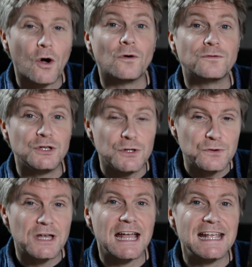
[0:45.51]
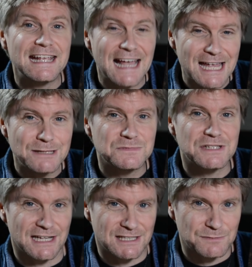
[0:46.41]
of UK Games
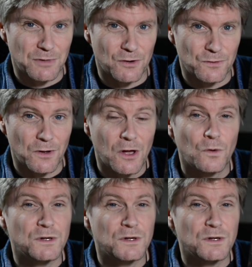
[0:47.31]
Expo,